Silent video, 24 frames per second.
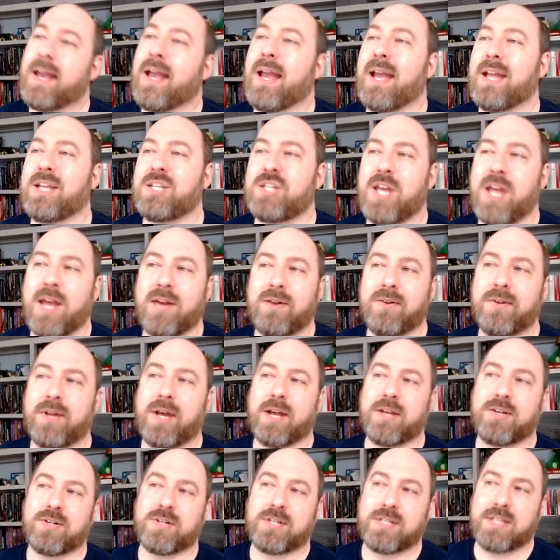A channeled
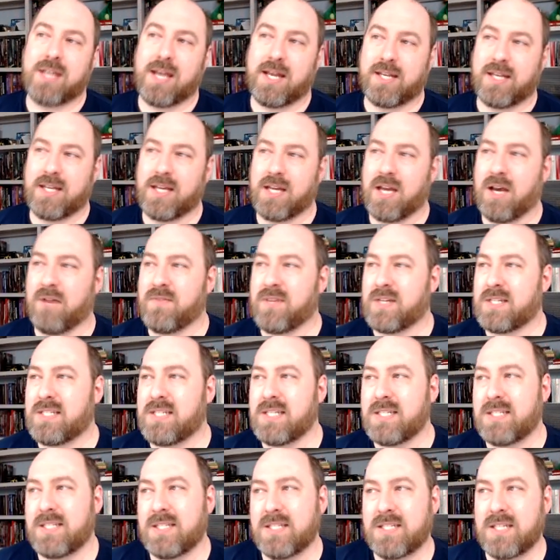understanding of
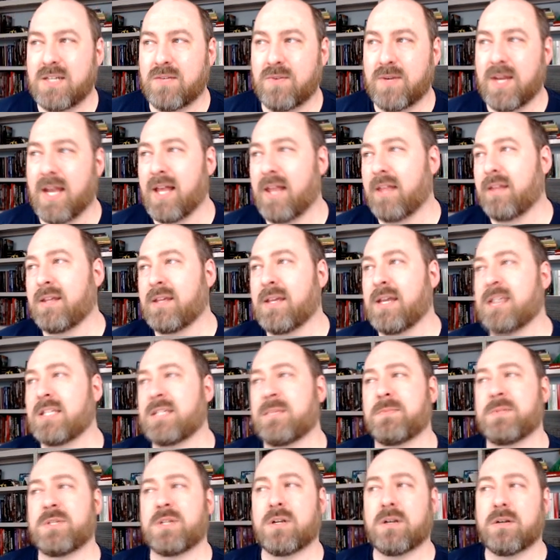existence and reality as
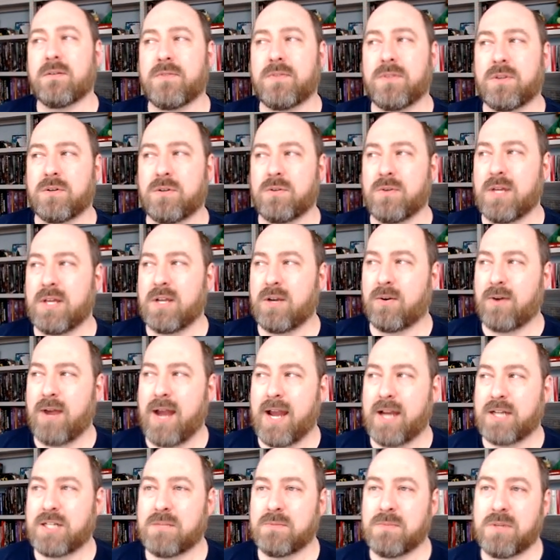observed through
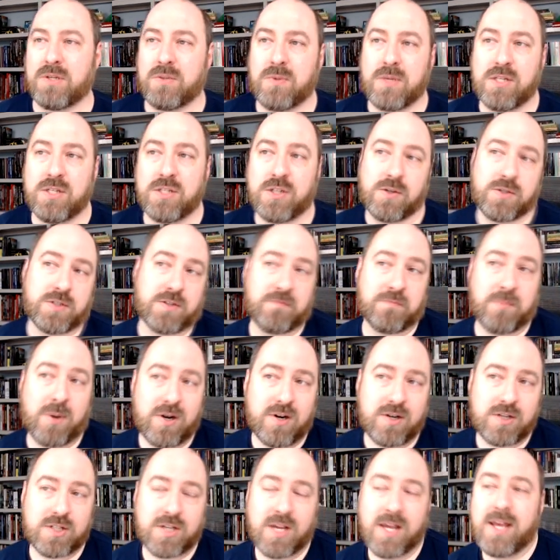interaction between Joseph
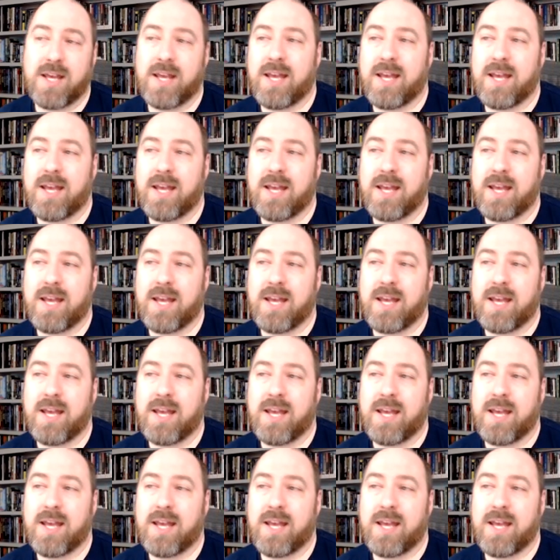March